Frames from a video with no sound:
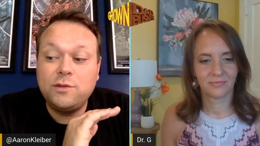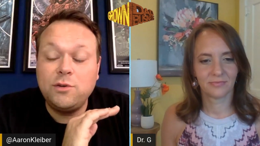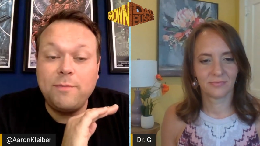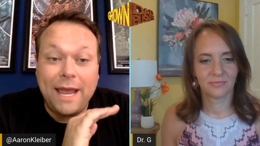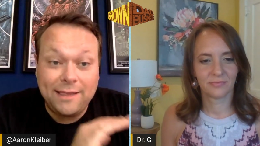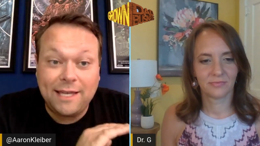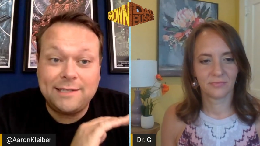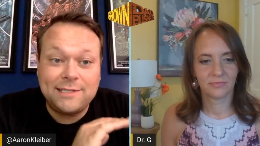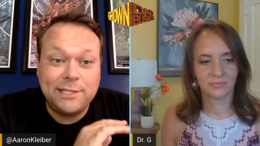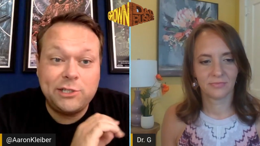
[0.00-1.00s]
Speaker 1: to make
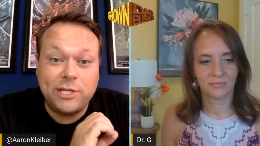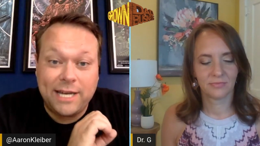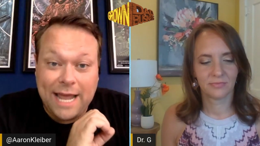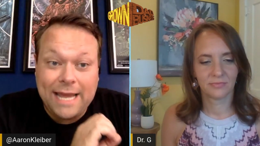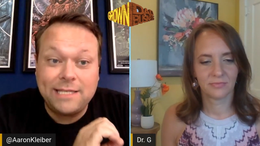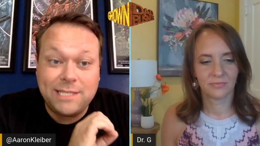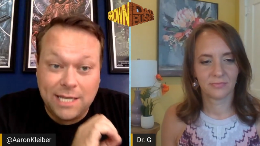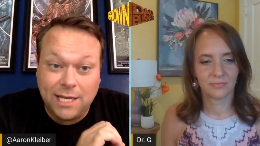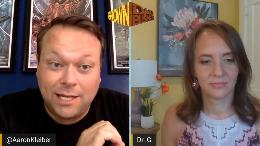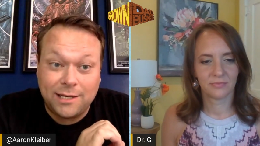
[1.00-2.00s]
that decision at
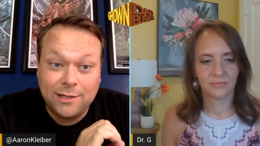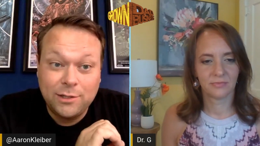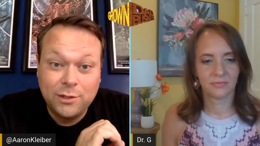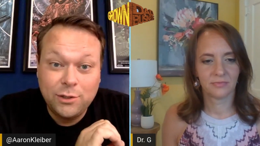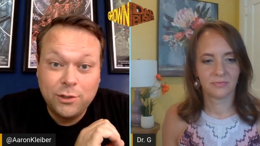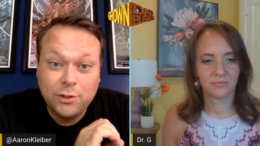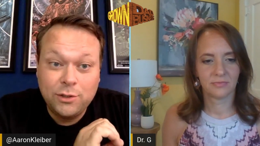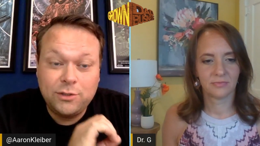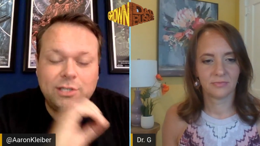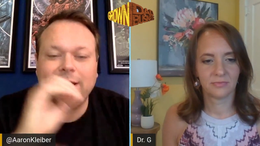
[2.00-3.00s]
18
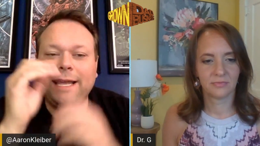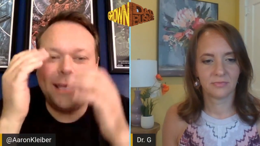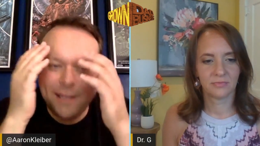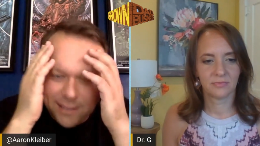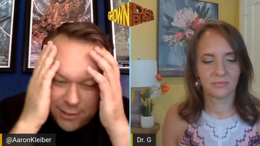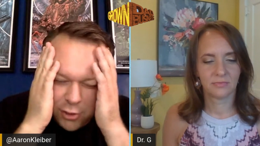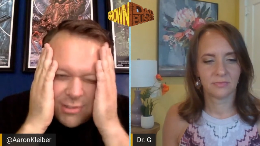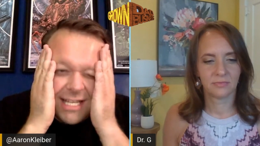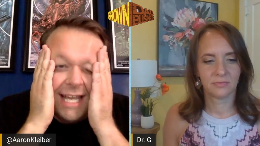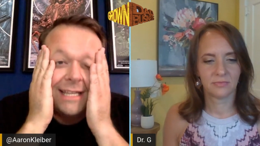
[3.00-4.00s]
to like
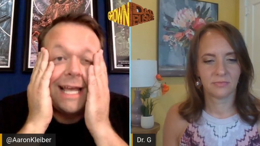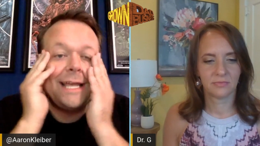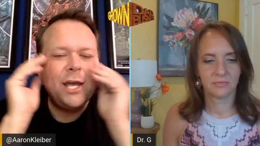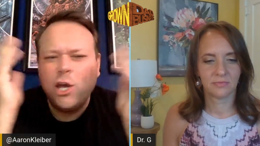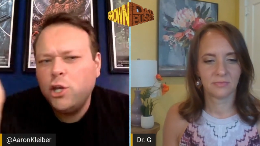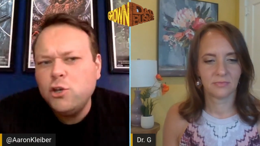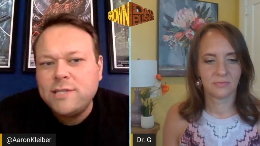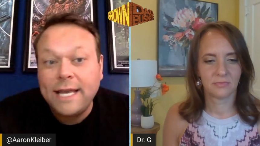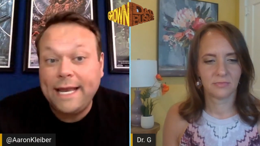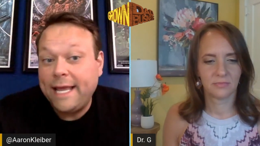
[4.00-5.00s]
you said like
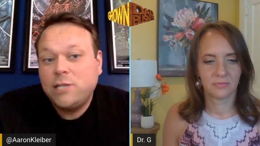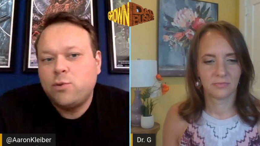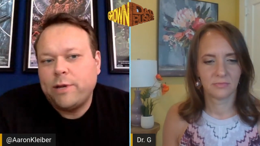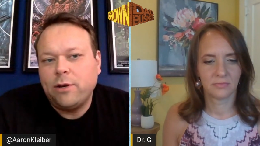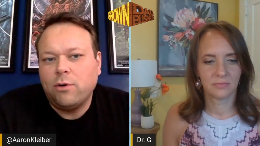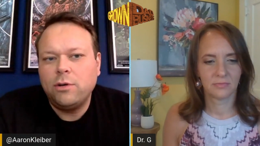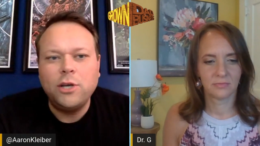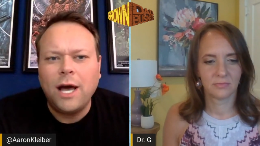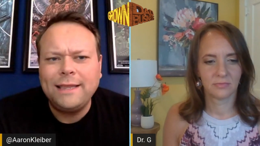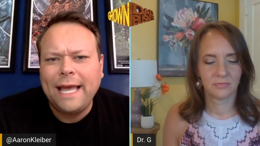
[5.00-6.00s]
you said israel
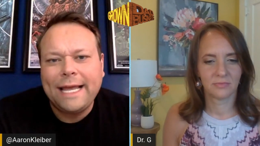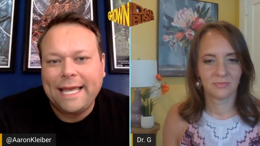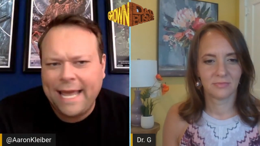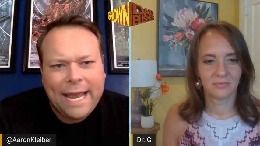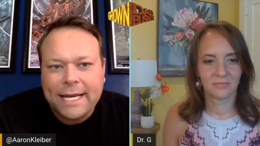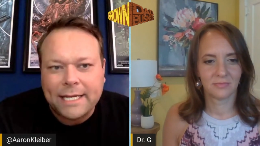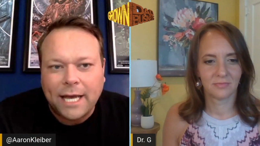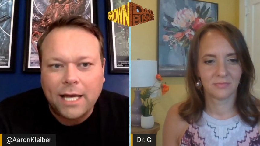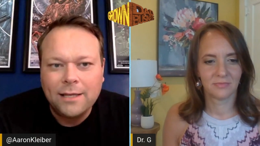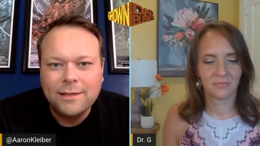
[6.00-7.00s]
not like
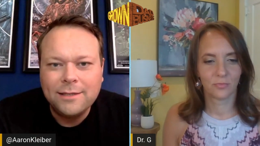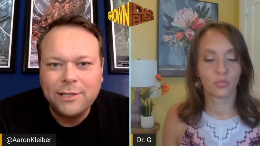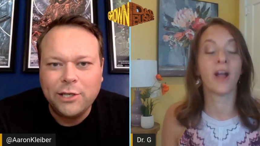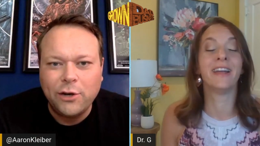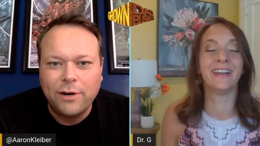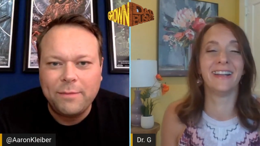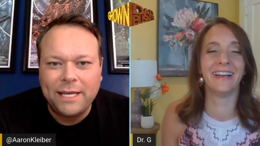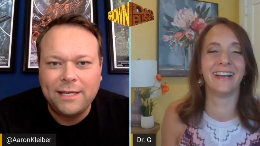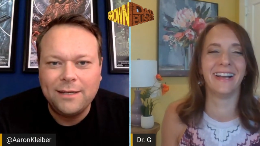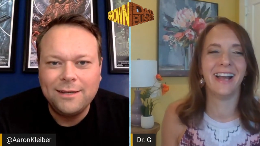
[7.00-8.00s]
canada you know what i
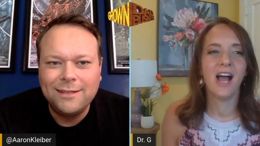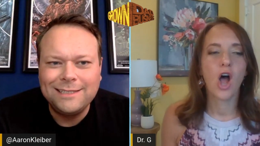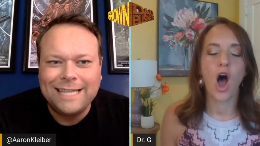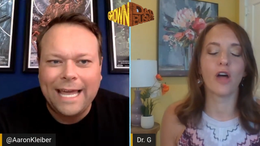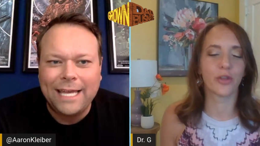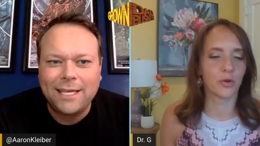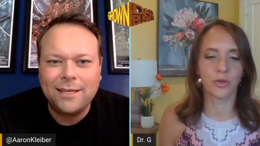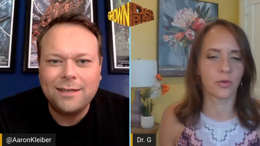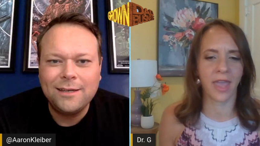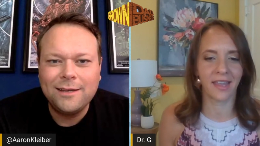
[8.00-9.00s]
mean like
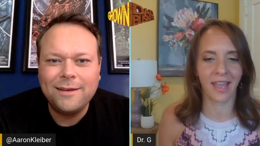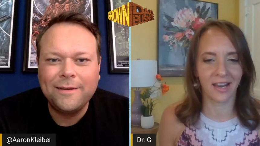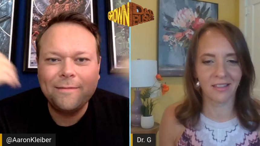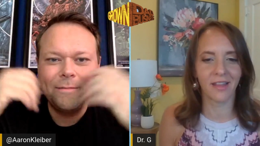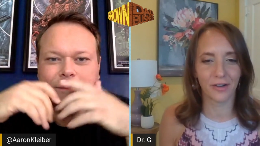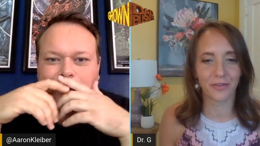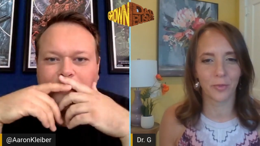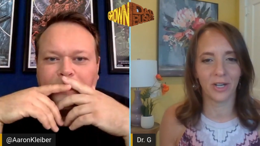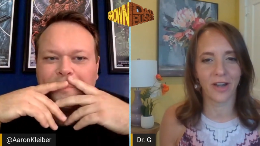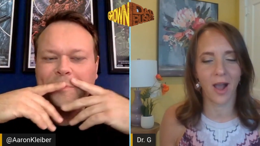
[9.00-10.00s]
although you can't get in there
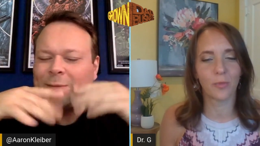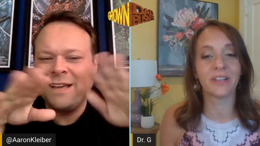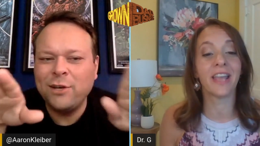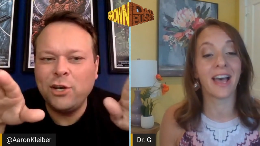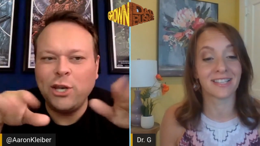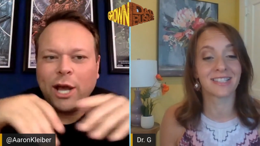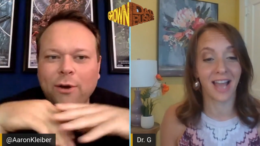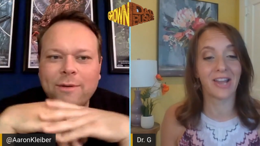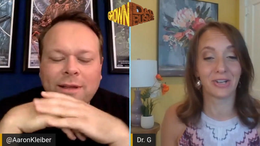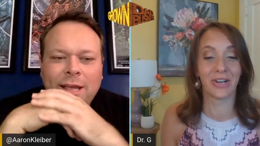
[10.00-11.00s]
from here now but
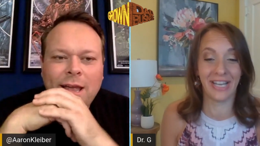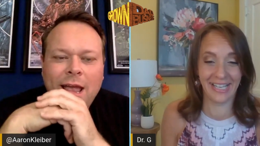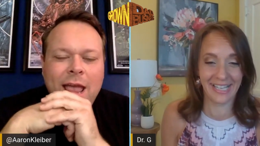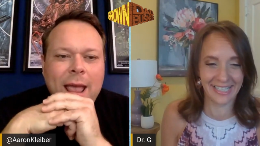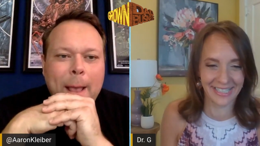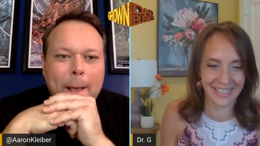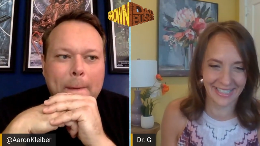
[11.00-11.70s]
yes i agree